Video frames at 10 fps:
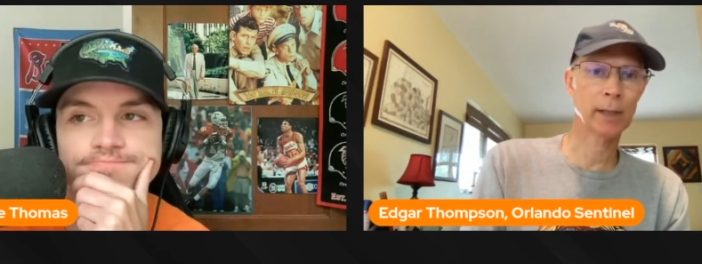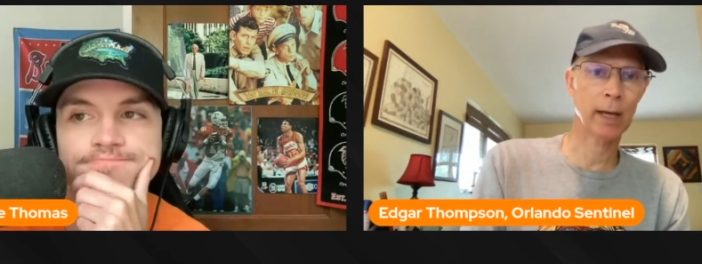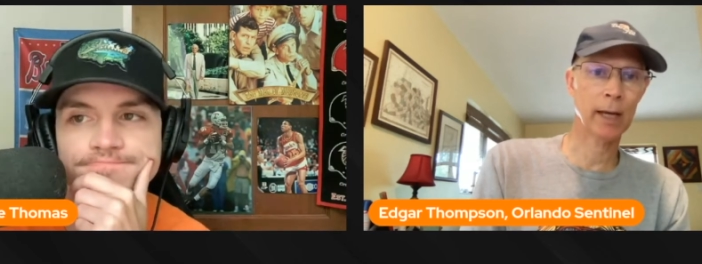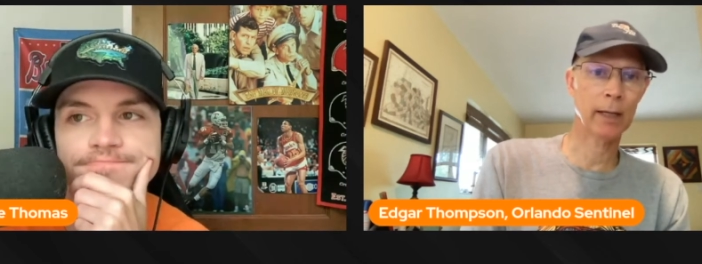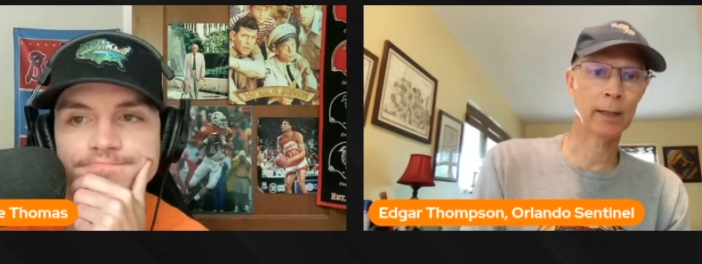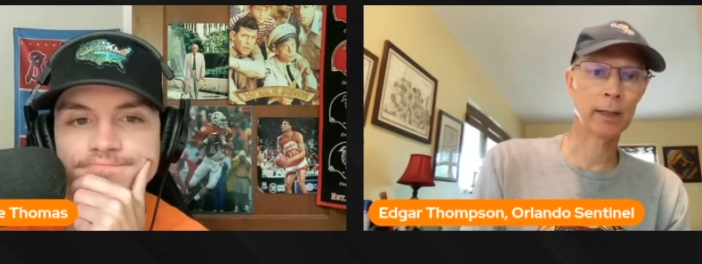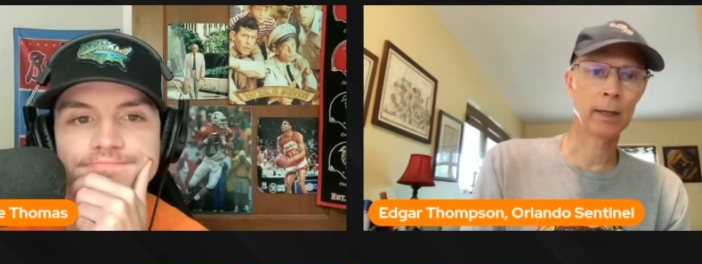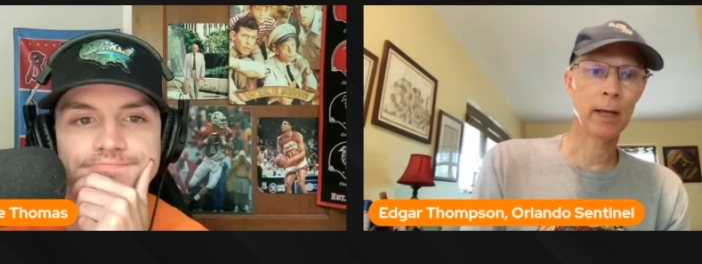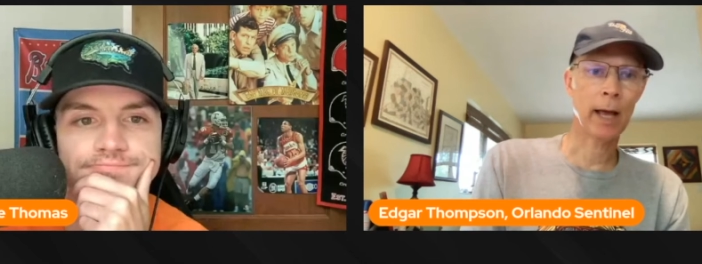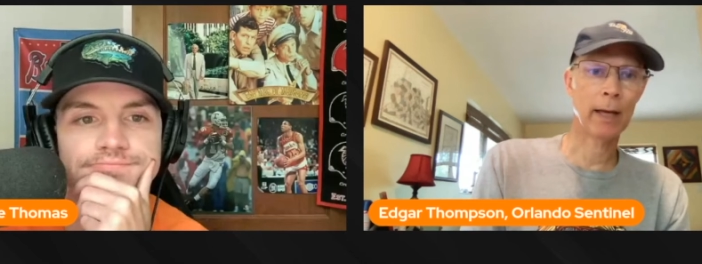Speaker 1: say,
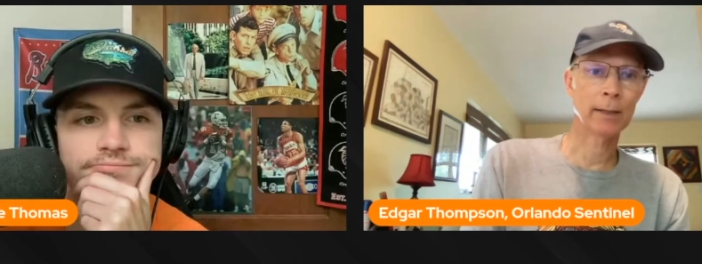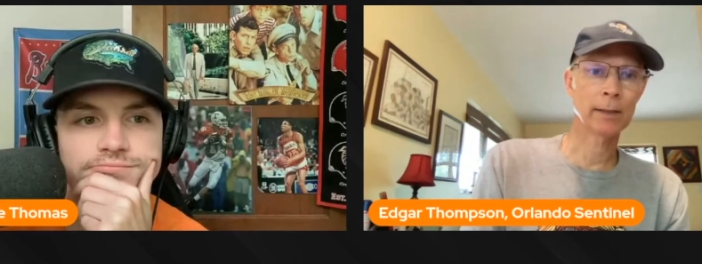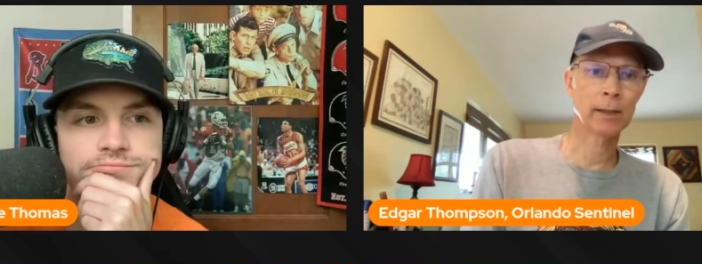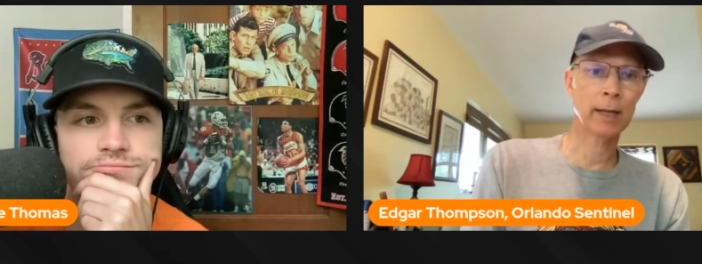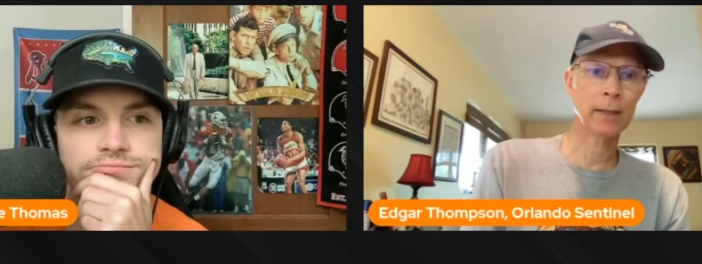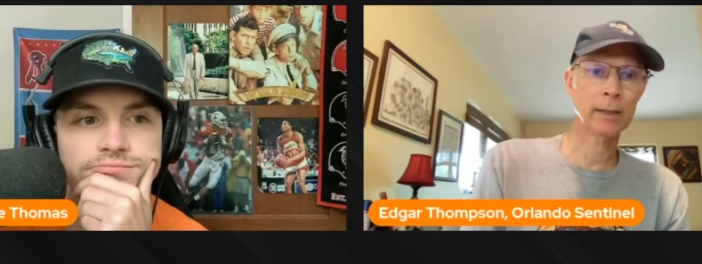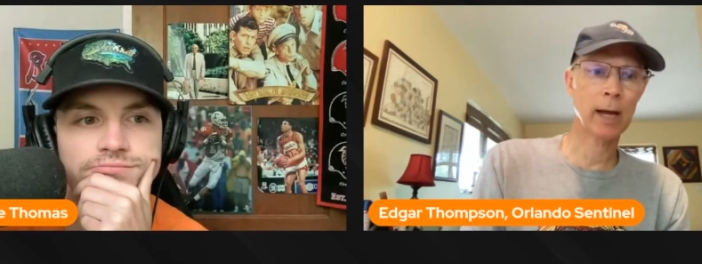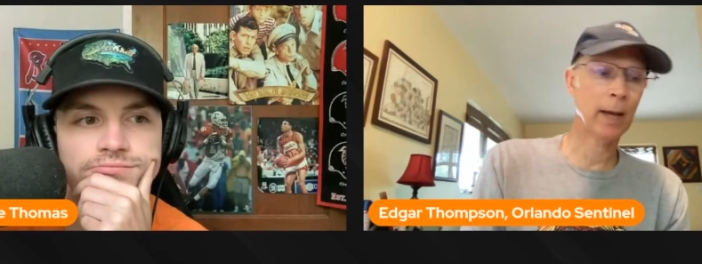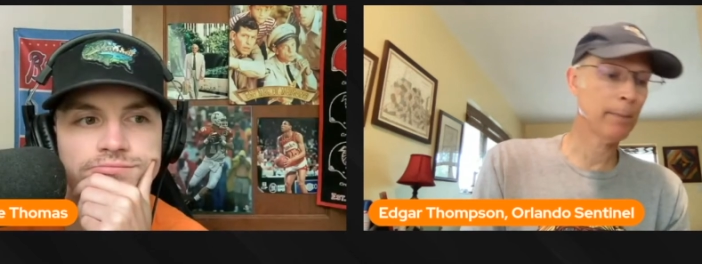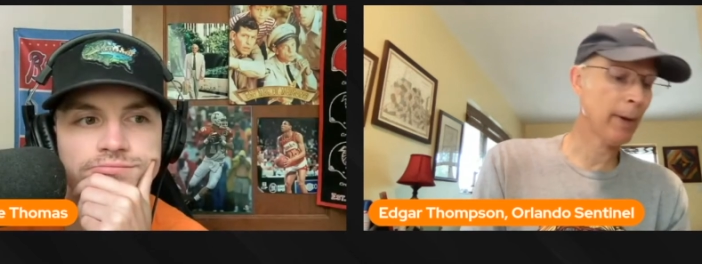as as
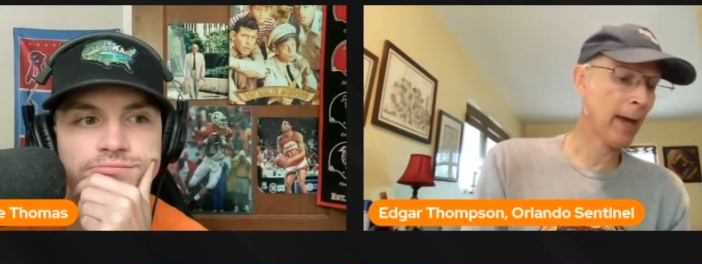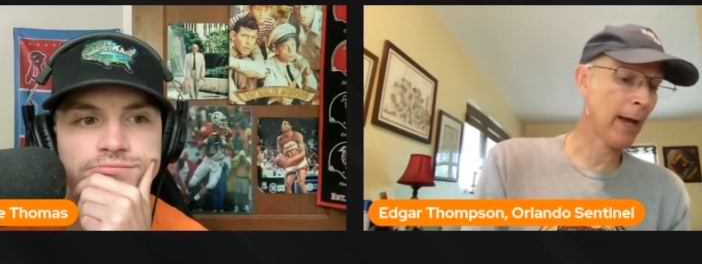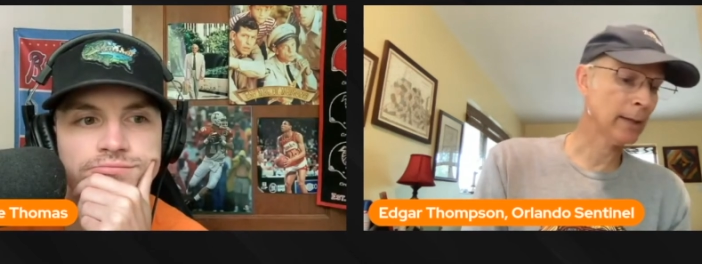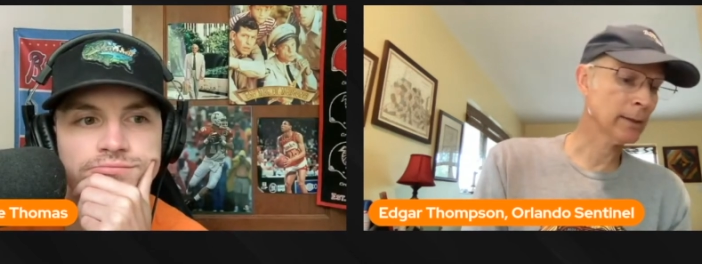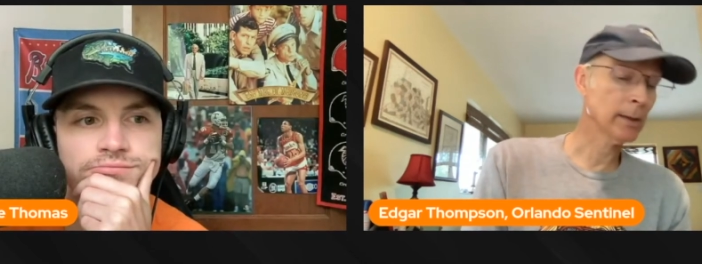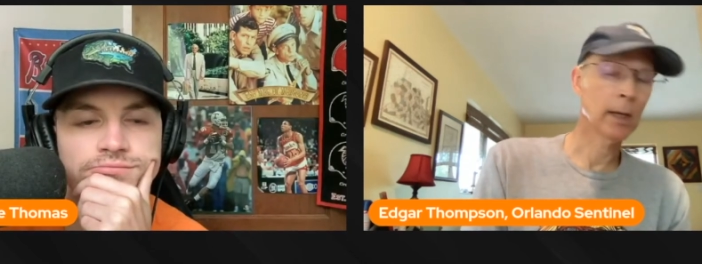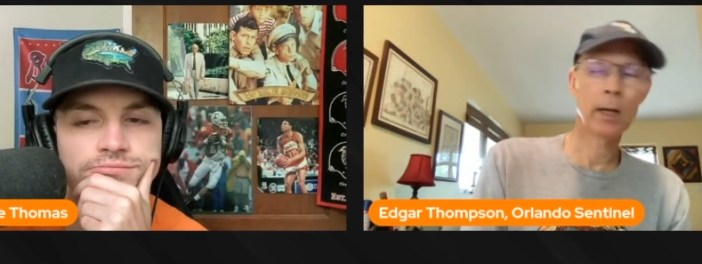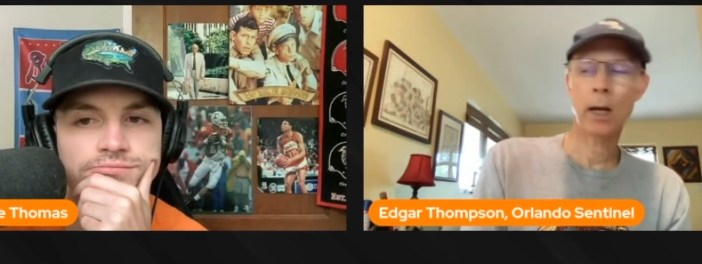time passed.